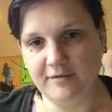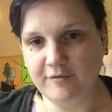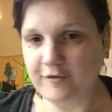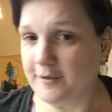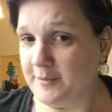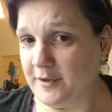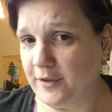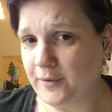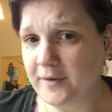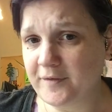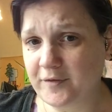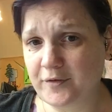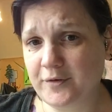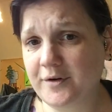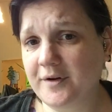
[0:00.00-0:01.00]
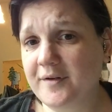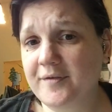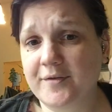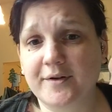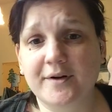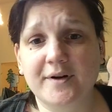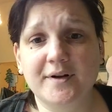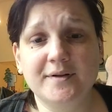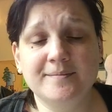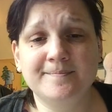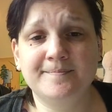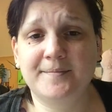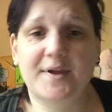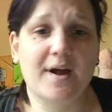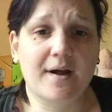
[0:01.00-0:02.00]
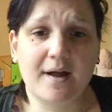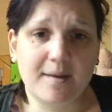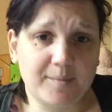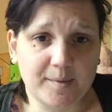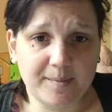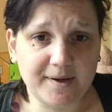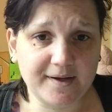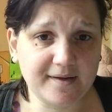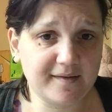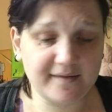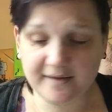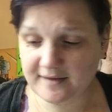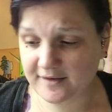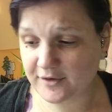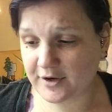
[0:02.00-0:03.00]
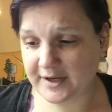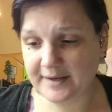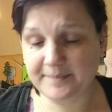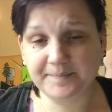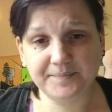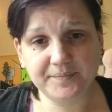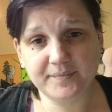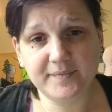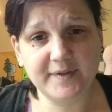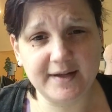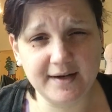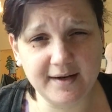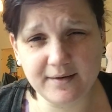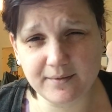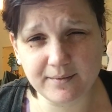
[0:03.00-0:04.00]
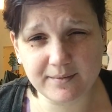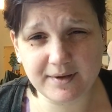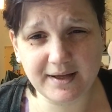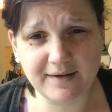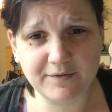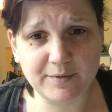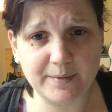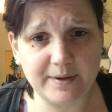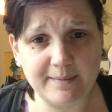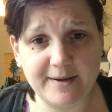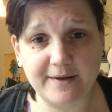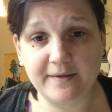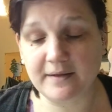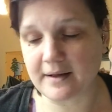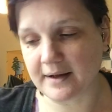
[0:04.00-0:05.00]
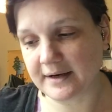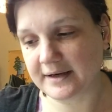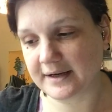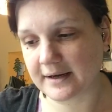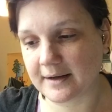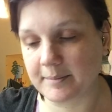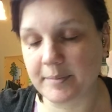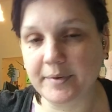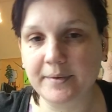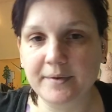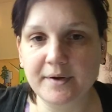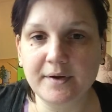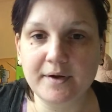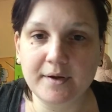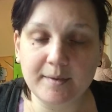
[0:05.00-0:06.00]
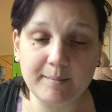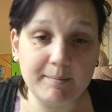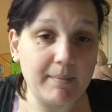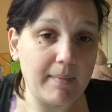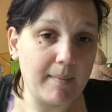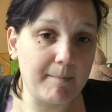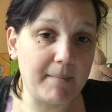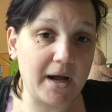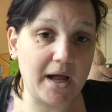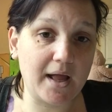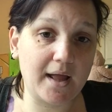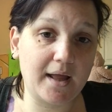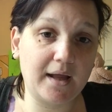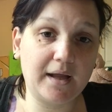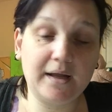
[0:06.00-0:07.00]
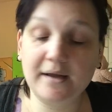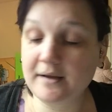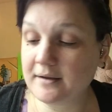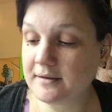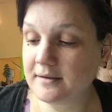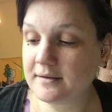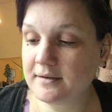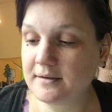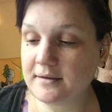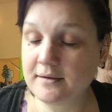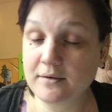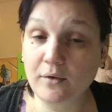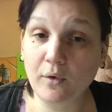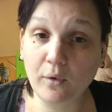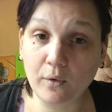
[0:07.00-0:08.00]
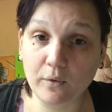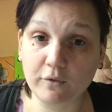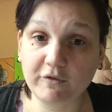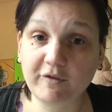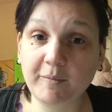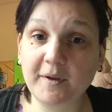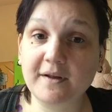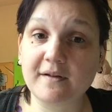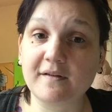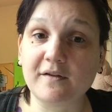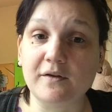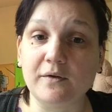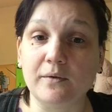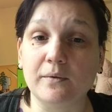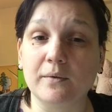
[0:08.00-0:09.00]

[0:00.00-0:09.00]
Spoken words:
from the thrift store for a couple bucks, that's great. Then I don't really have to worry about lining up my holes, because